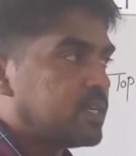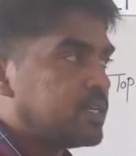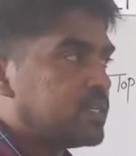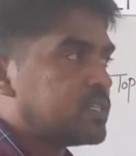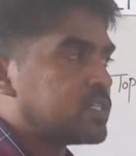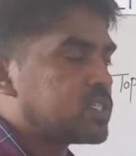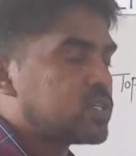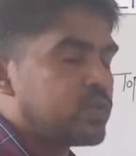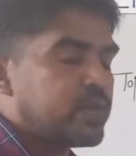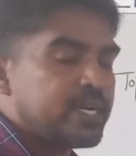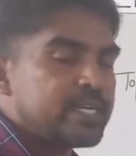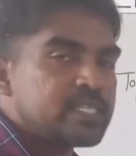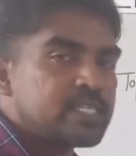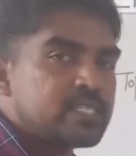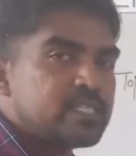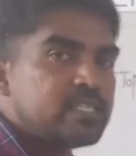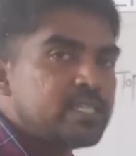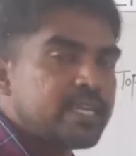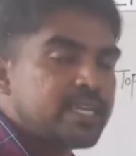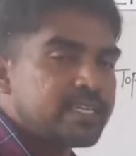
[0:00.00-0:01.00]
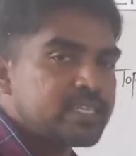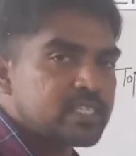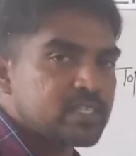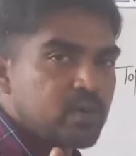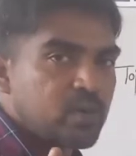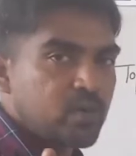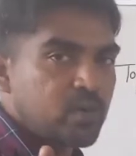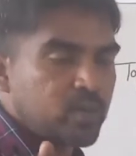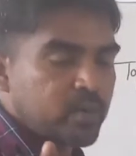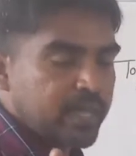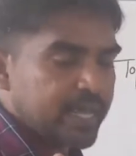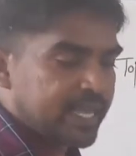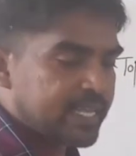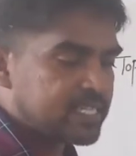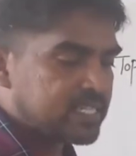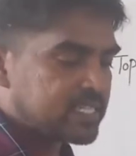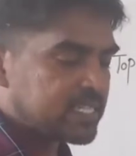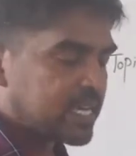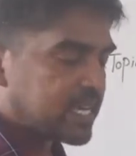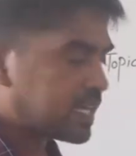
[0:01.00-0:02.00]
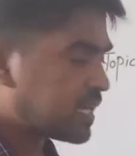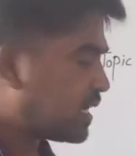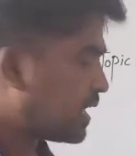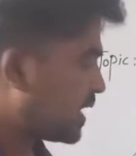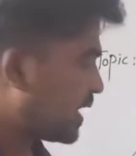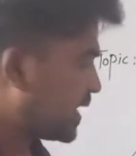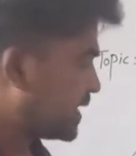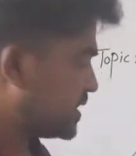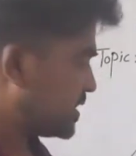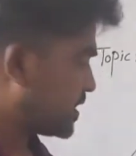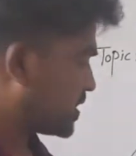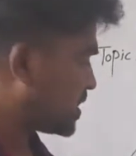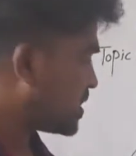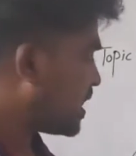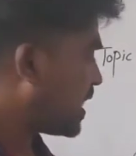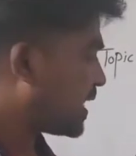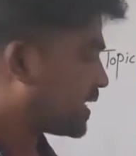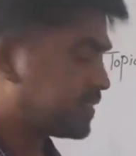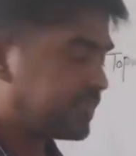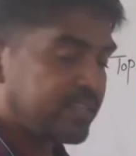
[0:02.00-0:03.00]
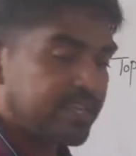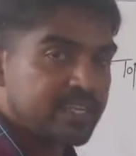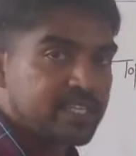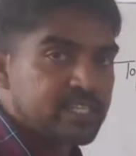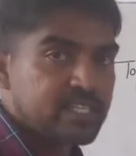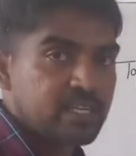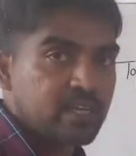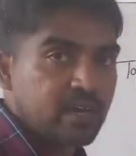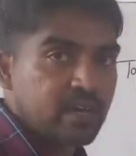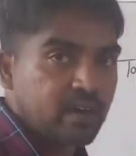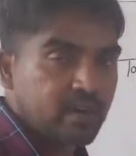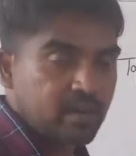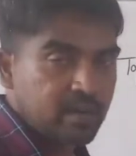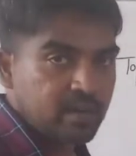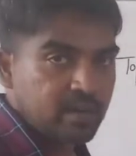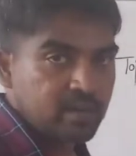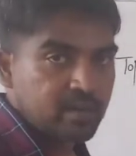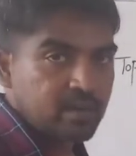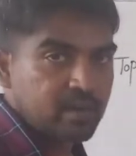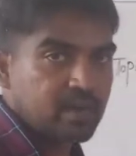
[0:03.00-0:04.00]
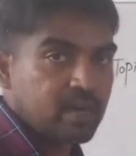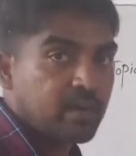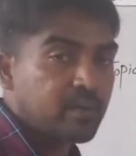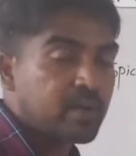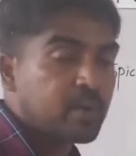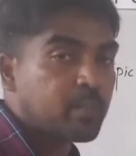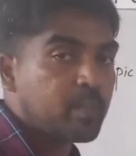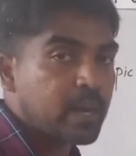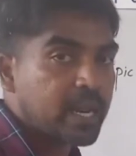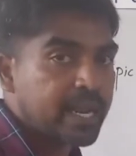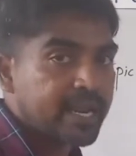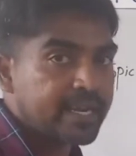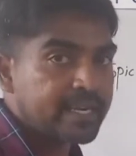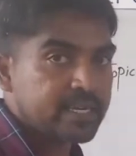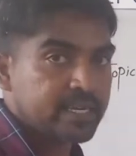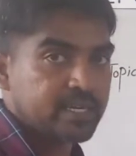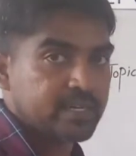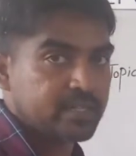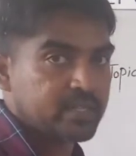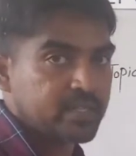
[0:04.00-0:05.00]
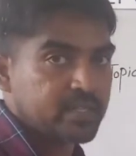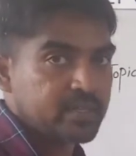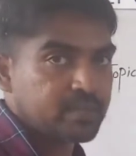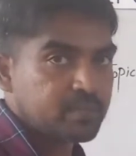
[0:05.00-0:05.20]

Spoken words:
Students, there is no exact lines like this on our planet earth.